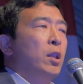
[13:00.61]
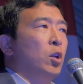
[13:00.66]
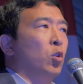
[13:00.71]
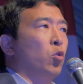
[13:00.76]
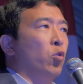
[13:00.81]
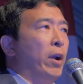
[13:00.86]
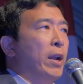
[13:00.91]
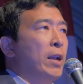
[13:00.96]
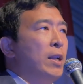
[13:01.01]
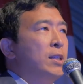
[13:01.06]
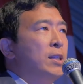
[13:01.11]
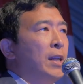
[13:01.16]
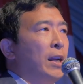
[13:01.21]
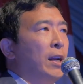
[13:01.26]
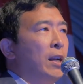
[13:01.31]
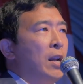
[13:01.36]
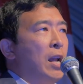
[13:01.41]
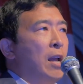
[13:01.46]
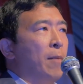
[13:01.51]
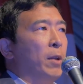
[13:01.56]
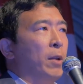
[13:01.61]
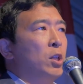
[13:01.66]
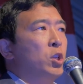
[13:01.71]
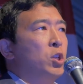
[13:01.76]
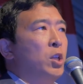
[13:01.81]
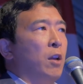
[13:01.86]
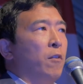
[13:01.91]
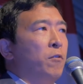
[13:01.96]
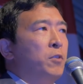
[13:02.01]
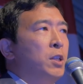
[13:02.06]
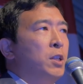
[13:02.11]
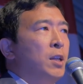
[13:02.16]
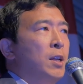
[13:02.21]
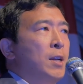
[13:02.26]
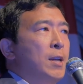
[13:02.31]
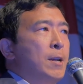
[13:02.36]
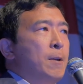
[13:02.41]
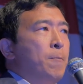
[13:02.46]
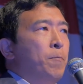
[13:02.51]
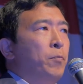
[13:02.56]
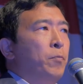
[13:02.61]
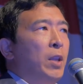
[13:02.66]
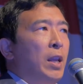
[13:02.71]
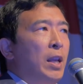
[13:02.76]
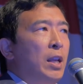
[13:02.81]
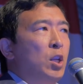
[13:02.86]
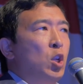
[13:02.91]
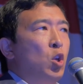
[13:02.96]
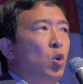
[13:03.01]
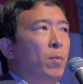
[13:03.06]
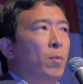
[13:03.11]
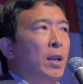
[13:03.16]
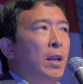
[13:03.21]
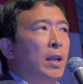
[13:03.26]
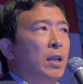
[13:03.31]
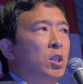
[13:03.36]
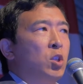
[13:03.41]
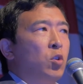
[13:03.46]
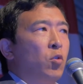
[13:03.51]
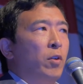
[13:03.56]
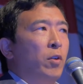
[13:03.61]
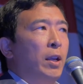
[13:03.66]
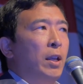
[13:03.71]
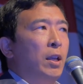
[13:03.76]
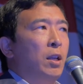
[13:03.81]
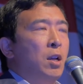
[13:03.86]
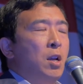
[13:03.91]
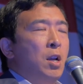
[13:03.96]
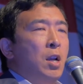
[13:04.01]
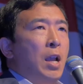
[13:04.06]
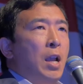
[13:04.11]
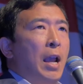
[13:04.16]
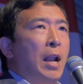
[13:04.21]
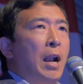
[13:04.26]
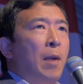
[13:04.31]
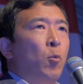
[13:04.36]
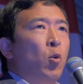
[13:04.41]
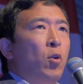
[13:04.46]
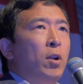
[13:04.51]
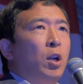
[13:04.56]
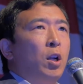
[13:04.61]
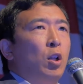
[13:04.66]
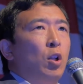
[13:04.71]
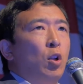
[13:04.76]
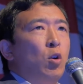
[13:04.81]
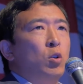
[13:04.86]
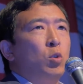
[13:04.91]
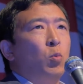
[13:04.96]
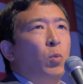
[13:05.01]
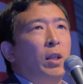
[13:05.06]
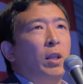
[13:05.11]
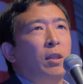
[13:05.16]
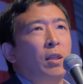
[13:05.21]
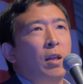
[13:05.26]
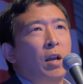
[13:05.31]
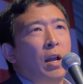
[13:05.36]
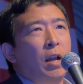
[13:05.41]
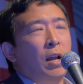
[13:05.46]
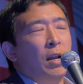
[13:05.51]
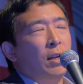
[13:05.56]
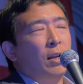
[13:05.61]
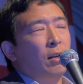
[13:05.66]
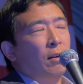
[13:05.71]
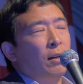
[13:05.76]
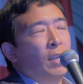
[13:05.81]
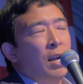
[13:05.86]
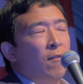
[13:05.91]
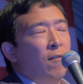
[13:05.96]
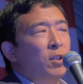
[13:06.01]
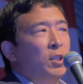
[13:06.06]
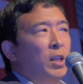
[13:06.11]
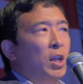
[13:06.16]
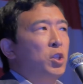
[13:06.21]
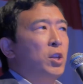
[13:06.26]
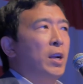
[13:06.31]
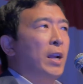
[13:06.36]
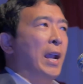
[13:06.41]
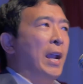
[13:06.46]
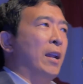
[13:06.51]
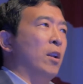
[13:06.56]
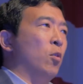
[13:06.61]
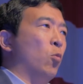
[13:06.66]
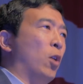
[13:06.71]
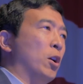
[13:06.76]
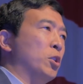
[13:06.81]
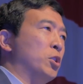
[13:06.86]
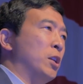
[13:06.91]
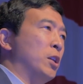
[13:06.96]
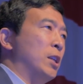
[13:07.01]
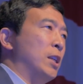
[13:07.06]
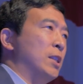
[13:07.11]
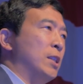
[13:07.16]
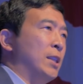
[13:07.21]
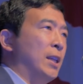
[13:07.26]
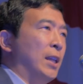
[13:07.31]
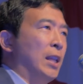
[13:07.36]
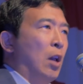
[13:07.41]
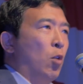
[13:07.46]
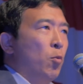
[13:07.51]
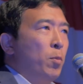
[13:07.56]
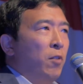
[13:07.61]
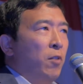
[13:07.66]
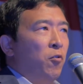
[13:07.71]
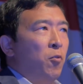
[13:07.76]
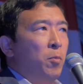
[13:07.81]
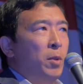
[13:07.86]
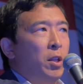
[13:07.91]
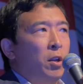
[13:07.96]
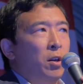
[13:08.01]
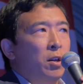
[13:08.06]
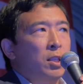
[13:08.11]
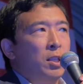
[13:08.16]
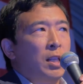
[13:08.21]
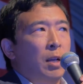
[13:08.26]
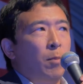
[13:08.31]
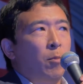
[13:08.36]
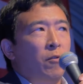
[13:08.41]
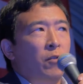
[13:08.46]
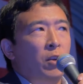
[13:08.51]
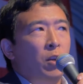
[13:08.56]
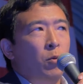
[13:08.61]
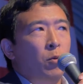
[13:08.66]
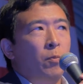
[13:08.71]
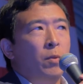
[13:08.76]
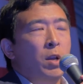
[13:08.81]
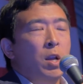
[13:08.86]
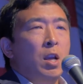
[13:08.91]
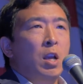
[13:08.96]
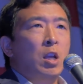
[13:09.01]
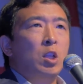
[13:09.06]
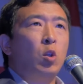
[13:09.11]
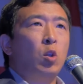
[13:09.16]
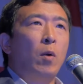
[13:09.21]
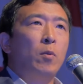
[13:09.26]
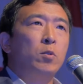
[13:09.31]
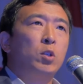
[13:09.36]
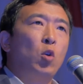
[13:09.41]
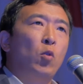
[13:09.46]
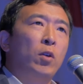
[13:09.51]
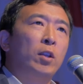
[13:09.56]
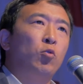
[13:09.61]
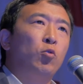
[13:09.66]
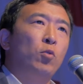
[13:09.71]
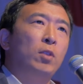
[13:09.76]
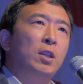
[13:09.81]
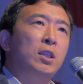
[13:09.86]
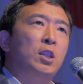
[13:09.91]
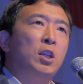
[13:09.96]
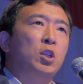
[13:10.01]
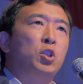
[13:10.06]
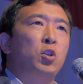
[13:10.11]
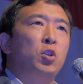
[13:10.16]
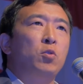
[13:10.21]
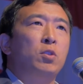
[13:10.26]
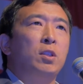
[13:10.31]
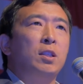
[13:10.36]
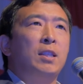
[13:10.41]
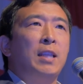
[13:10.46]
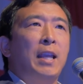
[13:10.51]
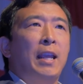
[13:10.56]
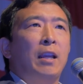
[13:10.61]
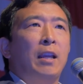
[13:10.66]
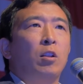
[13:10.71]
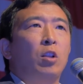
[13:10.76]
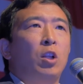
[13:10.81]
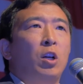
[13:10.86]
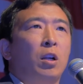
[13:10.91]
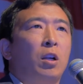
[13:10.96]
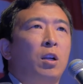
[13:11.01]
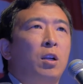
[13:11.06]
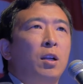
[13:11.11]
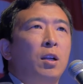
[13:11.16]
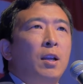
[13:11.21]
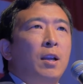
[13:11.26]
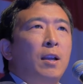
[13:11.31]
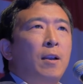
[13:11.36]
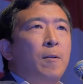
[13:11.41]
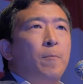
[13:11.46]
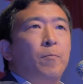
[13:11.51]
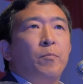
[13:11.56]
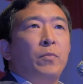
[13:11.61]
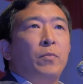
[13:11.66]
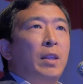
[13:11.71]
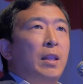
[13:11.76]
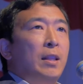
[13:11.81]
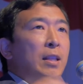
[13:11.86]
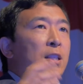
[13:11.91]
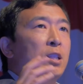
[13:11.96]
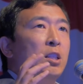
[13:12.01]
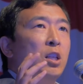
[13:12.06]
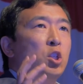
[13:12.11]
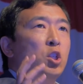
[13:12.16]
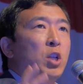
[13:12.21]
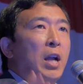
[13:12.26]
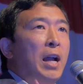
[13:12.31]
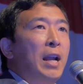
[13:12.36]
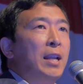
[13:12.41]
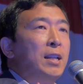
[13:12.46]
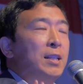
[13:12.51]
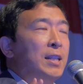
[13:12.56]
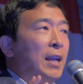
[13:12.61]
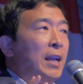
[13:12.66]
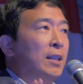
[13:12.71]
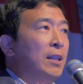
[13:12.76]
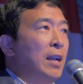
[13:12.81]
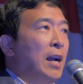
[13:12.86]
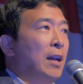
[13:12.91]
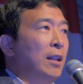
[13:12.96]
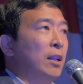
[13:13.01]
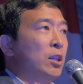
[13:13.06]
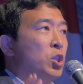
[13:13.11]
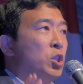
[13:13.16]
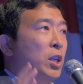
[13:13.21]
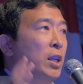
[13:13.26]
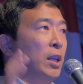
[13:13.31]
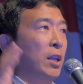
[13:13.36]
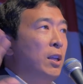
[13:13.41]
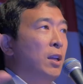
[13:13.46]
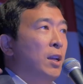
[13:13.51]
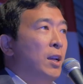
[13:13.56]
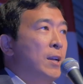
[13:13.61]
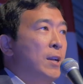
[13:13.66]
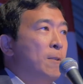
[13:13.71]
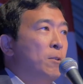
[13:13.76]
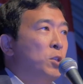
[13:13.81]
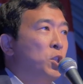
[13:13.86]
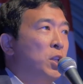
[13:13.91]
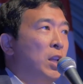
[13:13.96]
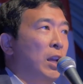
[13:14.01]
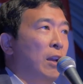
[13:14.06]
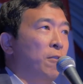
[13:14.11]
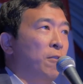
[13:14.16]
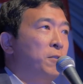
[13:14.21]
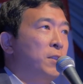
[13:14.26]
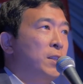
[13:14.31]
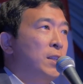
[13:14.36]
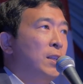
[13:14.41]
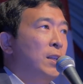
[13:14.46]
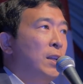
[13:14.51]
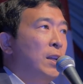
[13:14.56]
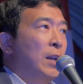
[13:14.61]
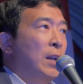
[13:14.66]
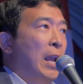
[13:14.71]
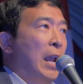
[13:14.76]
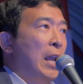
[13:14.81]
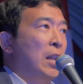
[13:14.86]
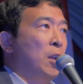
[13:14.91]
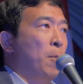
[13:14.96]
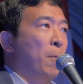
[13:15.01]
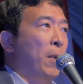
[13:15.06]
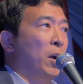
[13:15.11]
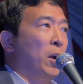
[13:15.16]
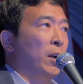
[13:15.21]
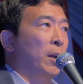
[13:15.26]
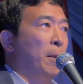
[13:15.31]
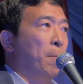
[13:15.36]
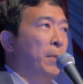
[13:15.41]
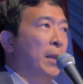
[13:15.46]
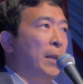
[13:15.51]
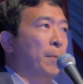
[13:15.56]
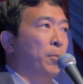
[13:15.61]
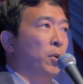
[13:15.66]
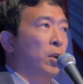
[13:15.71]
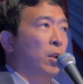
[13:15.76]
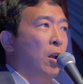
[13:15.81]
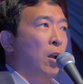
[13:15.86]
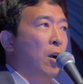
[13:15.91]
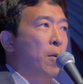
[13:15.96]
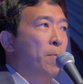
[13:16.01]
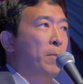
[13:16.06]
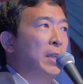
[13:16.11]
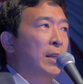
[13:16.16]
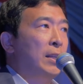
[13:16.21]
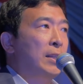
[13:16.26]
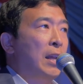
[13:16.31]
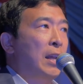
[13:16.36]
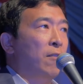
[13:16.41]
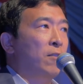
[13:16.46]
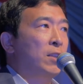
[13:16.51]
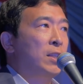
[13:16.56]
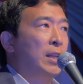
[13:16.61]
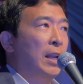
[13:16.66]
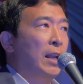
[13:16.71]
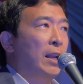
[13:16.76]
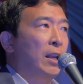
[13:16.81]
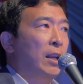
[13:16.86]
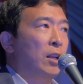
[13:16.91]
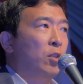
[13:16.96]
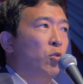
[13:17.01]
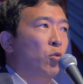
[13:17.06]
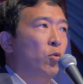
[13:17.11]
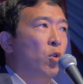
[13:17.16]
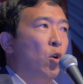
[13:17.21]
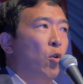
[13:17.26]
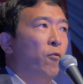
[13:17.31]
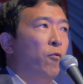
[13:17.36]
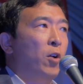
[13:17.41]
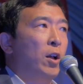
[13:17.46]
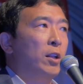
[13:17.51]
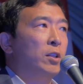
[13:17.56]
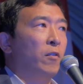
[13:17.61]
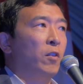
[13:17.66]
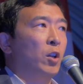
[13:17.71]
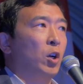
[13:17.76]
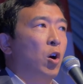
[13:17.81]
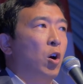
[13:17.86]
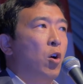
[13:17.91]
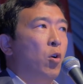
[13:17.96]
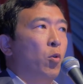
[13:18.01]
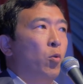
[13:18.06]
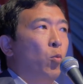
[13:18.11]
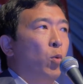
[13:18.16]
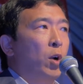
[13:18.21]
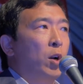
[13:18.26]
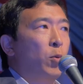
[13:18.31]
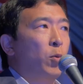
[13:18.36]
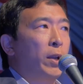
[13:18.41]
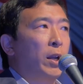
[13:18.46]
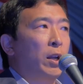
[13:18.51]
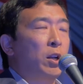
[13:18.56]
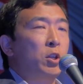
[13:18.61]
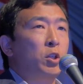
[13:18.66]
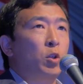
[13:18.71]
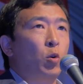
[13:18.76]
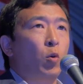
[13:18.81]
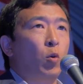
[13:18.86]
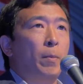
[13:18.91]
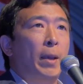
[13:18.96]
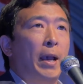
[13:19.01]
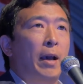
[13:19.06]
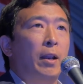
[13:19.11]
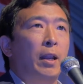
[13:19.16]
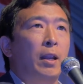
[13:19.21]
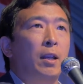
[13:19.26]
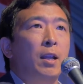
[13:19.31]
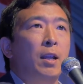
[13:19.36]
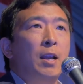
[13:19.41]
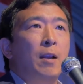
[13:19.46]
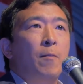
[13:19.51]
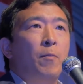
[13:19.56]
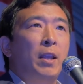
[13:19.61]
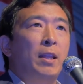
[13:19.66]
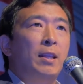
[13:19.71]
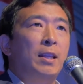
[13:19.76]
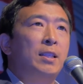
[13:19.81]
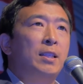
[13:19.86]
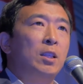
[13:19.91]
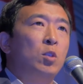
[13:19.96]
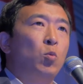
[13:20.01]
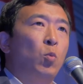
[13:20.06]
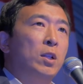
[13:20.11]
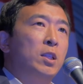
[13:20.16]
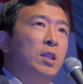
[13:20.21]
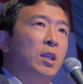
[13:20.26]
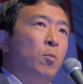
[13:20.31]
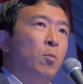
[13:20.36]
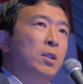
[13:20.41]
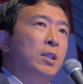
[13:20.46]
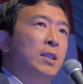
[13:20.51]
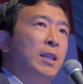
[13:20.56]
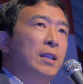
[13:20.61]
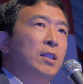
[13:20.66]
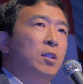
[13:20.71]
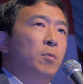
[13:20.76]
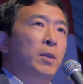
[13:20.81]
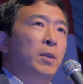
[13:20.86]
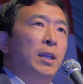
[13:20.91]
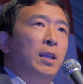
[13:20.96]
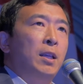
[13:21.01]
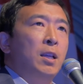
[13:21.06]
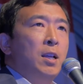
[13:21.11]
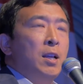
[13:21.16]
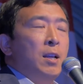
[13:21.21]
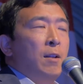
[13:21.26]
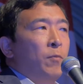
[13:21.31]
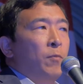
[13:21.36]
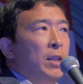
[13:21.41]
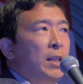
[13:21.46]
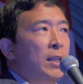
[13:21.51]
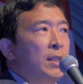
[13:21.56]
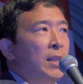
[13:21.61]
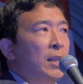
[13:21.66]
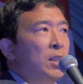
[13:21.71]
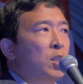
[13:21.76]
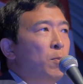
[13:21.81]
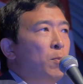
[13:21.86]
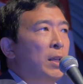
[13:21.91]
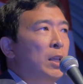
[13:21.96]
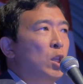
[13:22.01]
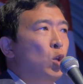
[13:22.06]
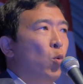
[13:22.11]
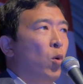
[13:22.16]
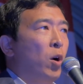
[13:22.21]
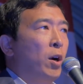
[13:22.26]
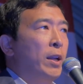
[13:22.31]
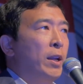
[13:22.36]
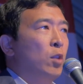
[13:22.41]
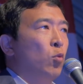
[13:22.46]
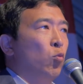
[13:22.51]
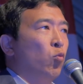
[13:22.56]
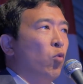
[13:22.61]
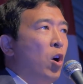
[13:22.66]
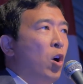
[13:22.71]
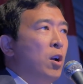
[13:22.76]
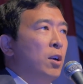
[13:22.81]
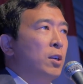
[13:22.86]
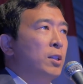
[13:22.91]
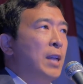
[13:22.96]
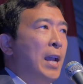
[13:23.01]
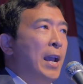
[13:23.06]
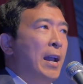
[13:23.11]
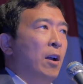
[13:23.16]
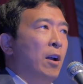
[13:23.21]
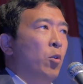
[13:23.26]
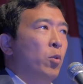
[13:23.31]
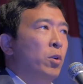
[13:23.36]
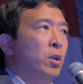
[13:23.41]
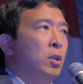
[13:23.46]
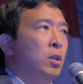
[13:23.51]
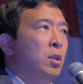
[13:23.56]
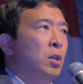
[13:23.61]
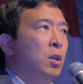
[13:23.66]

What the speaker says: the greatest economic shift in human history. And I'm going to close with a conversation I had in Washington, D.C. that will be familiar to some of you. So I was going through these issues and saying, look, this is a giant technology shift, and the American people are being devastated through no fault of their own. What are we going to do about it? And this is what someone said to me. He said to me, you are in the wrong town.